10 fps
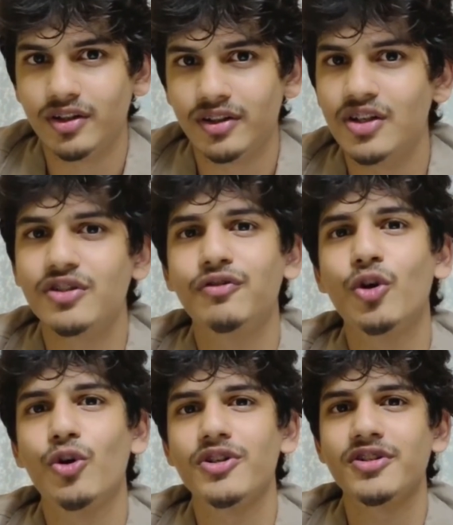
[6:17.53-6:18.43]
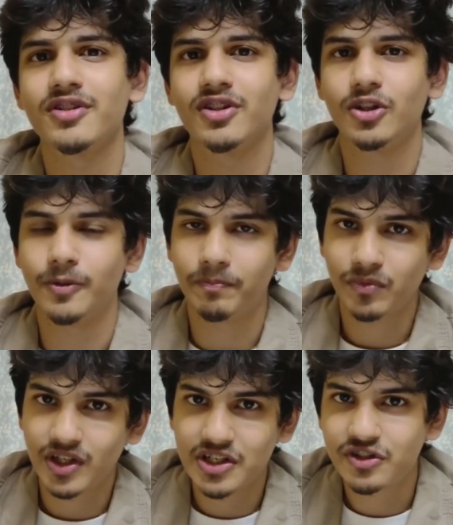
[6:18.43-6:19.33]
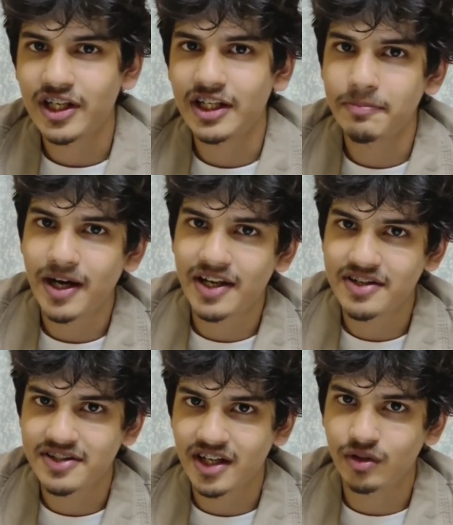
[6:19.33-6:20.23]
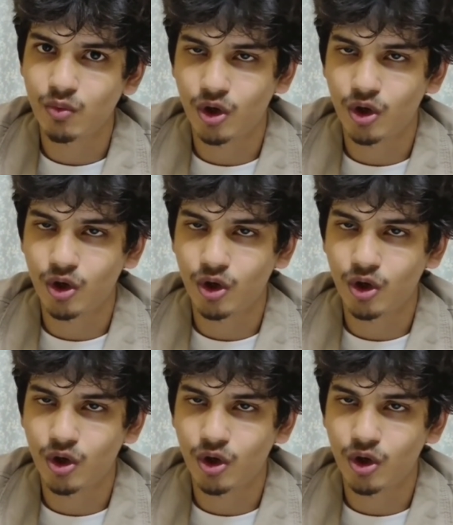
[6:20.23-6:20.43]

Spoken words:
There's, of course, the Israeli-Palestine